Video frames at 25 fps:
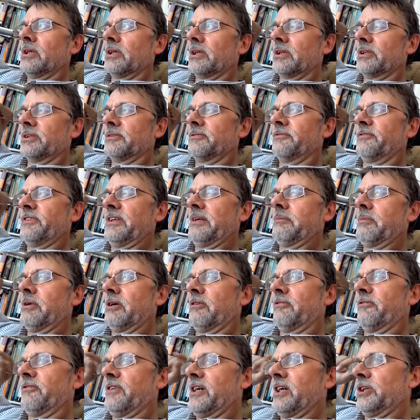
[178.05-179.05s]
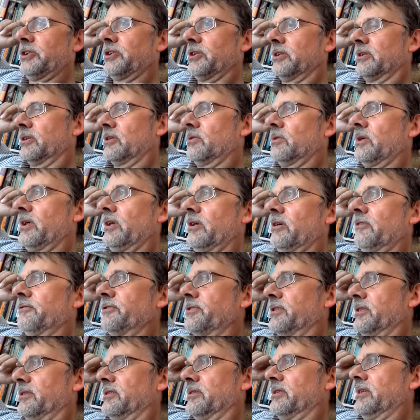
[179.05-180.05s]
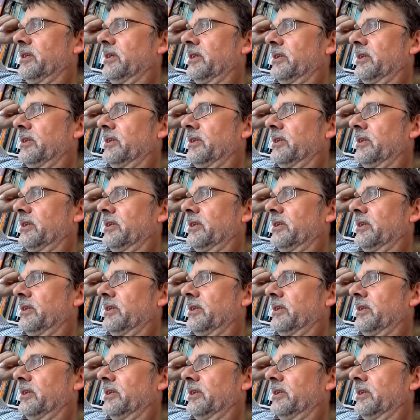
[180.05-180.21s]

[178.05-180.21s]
because female fashion quite often,